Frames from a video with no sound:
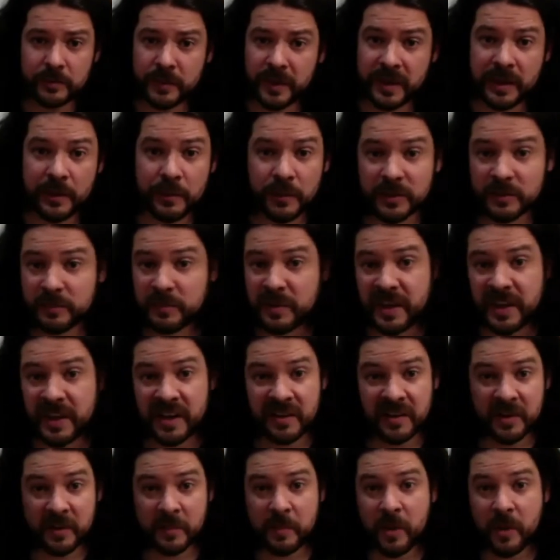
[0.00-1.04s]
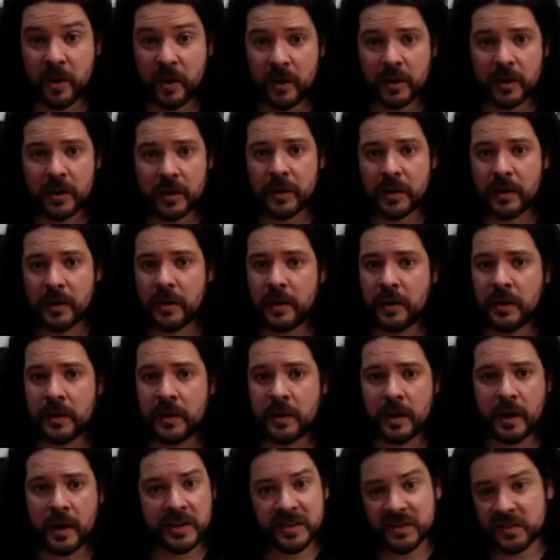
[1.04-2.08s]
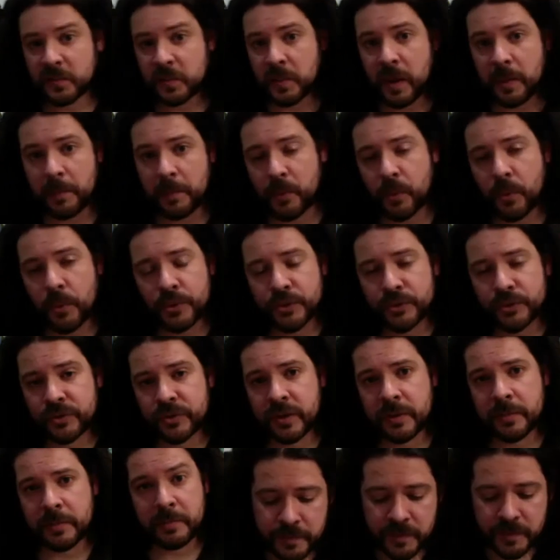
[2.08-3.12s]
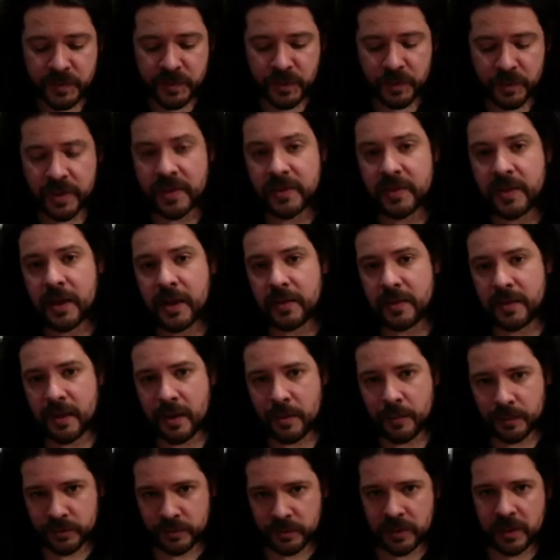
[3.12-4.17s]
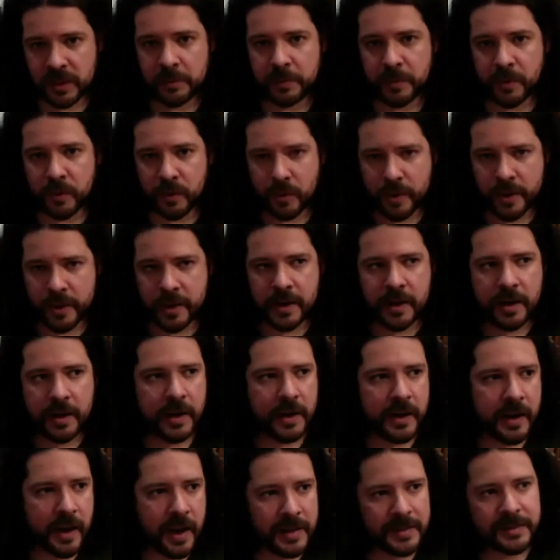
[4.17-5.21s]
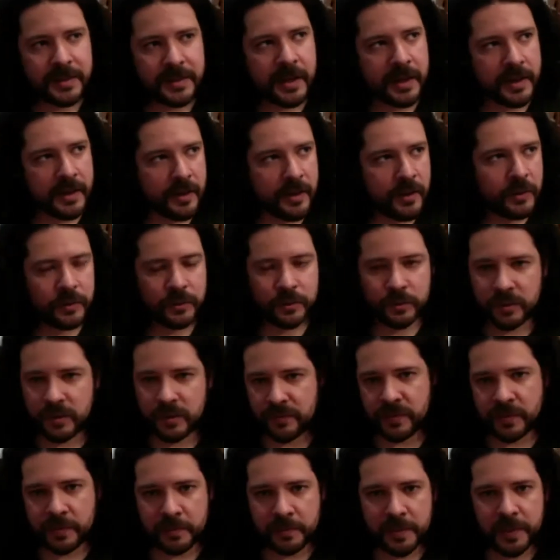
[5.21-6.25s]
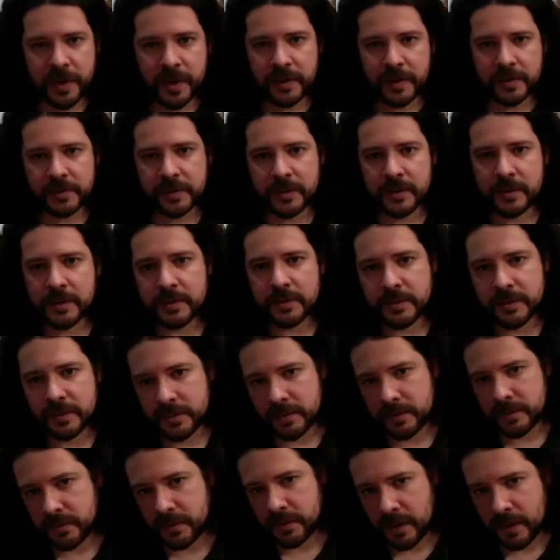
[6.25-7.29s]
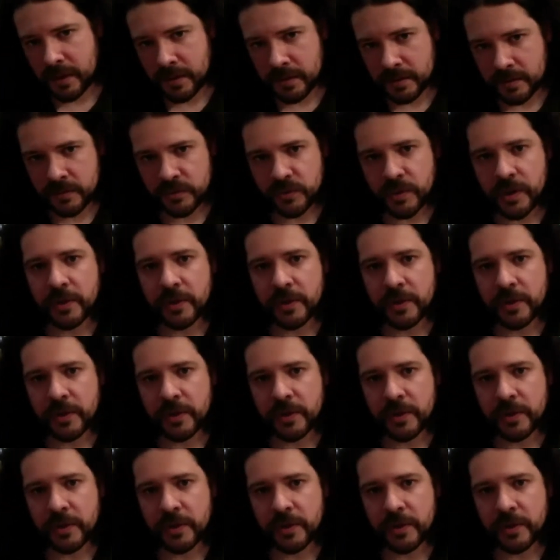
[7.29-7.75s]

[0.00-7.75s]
But he was playing in the park. I just approached him. So then the idea was to keep going, and as I go to different places, then try